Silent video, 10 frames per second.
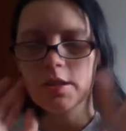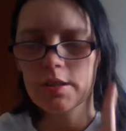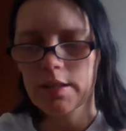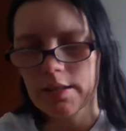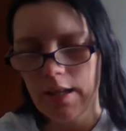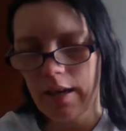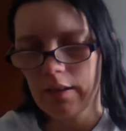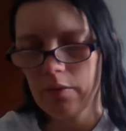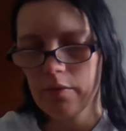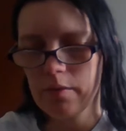to
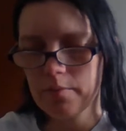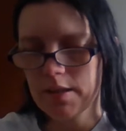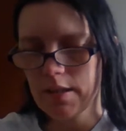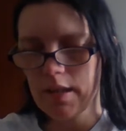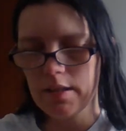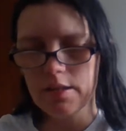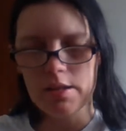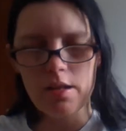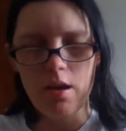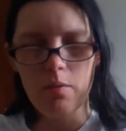detangle them. So let's
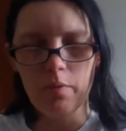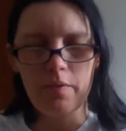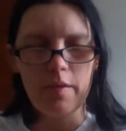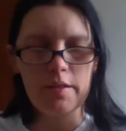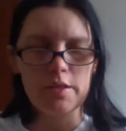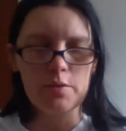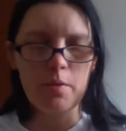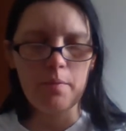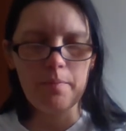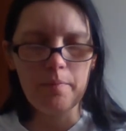start with this
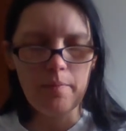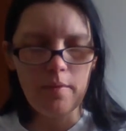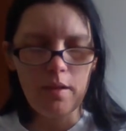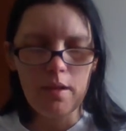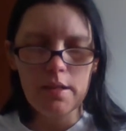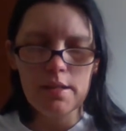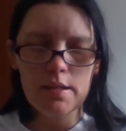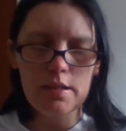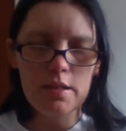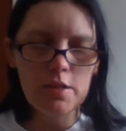one. So
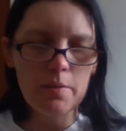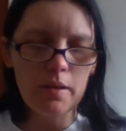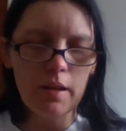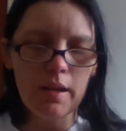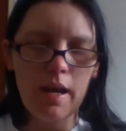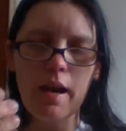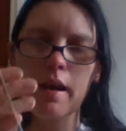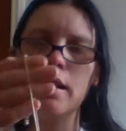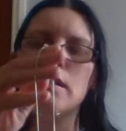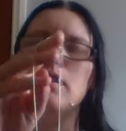this one, again,